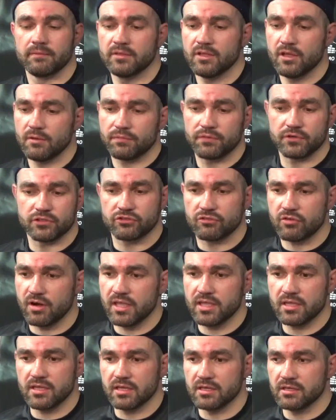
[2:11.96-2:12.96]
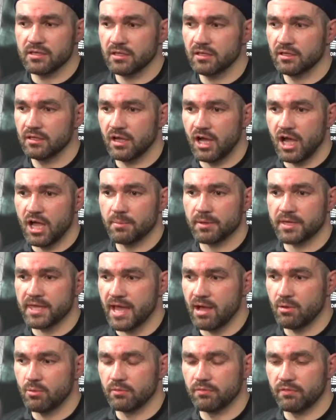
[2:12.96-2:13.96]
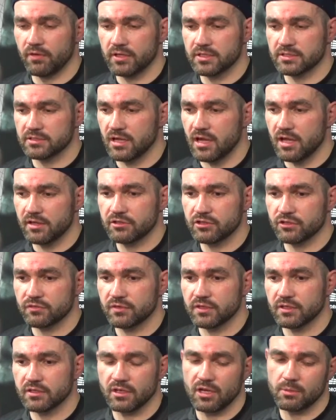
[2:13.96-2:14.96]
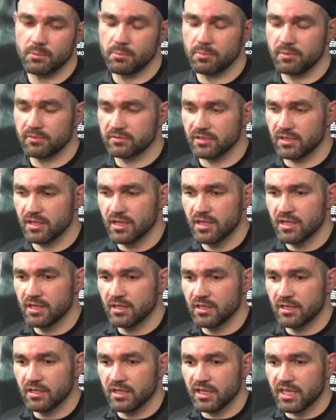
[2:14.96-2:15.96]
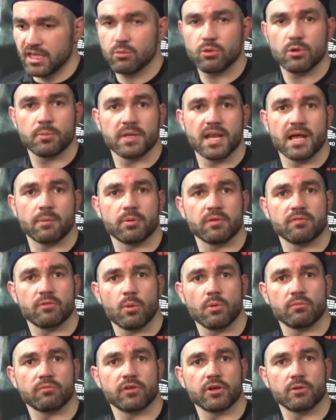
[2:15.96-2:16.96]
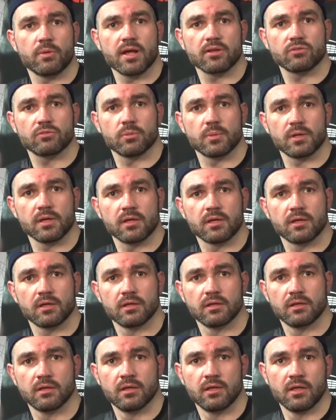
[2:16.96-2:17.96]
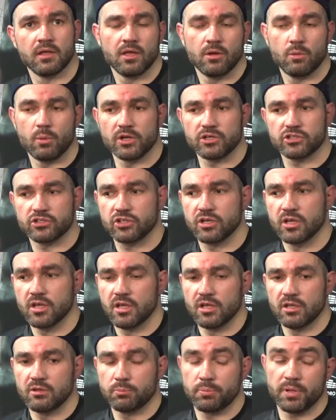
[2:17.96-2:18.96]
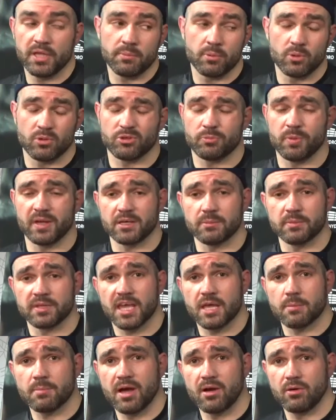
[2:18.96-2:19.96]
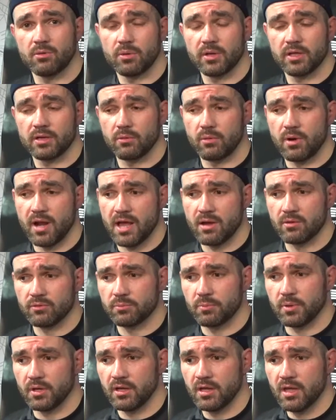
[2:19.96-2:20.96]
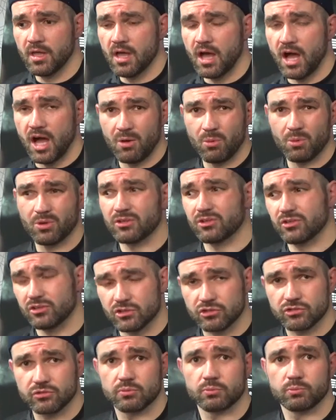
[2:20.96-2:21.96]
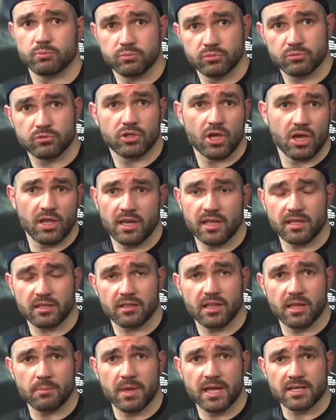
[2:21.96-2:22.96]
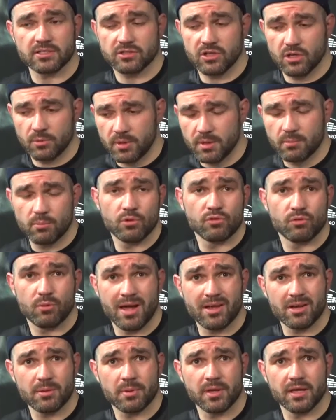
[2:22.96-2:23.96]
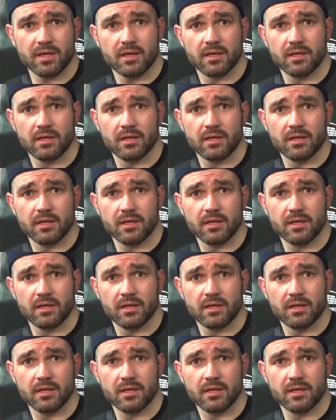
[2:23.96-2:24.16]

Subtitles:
Not frustrating. I'm a counter fighter, so I just think, like my brother, he would have been happy if he went 3 rounds with me. Which people expected me to get him out in a round, but I wanted to just let my hands go a bit and move around a bit.